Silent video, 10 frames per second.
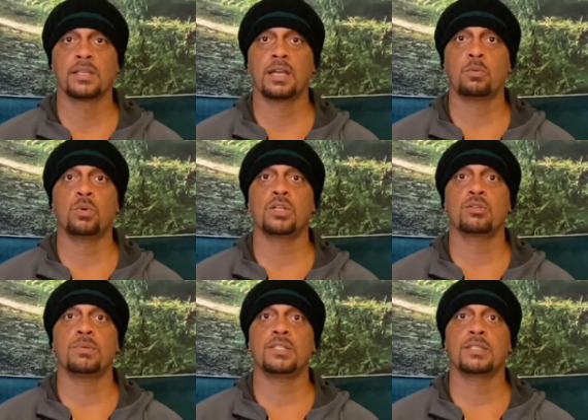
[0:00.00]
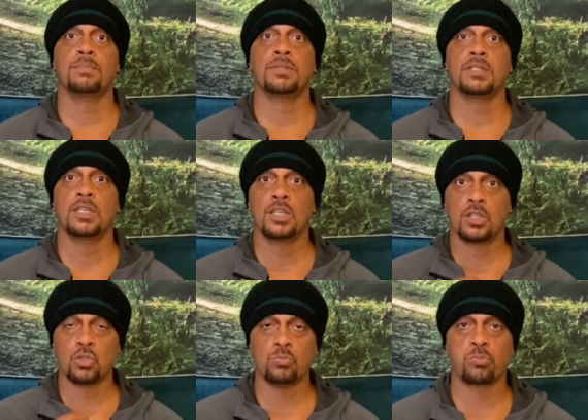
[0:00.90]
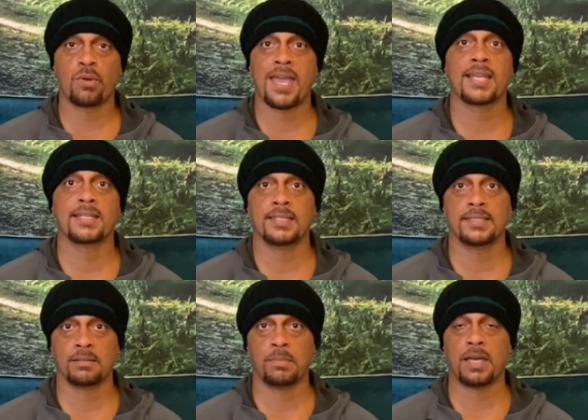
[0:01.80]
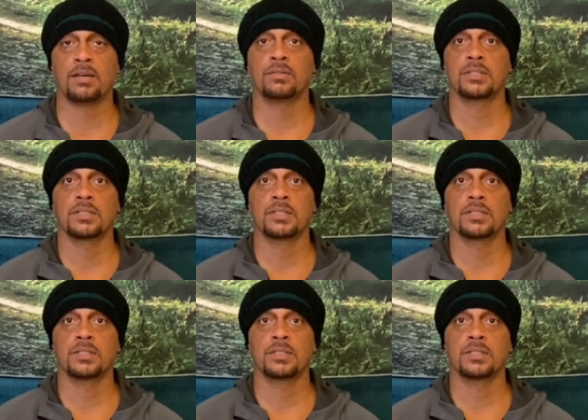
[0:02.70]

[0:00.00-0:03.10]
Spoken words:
I want it to be something you practice about.